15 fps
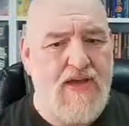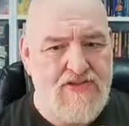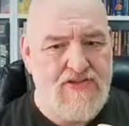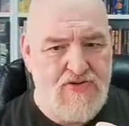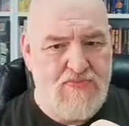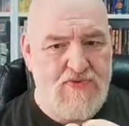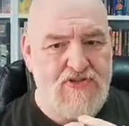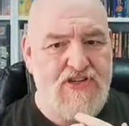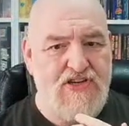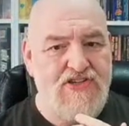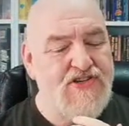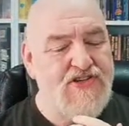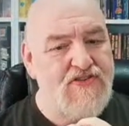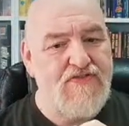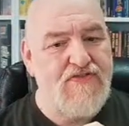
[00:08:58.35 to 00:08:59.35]

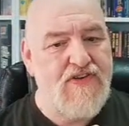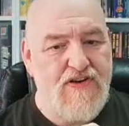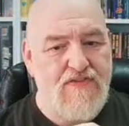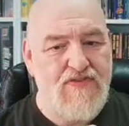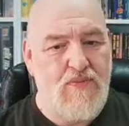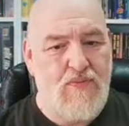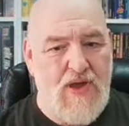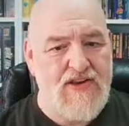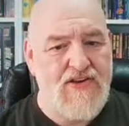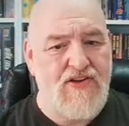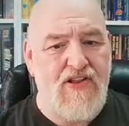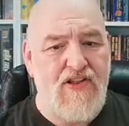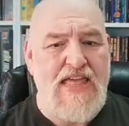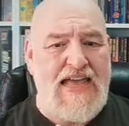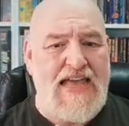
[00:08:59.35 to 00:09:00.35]
superstition and fear of the
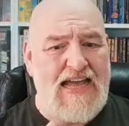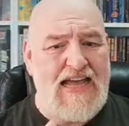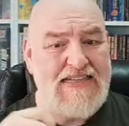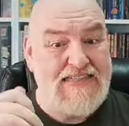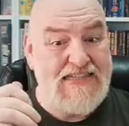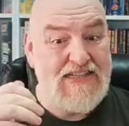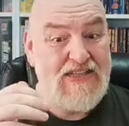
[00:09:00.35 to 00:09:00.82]
Wendell until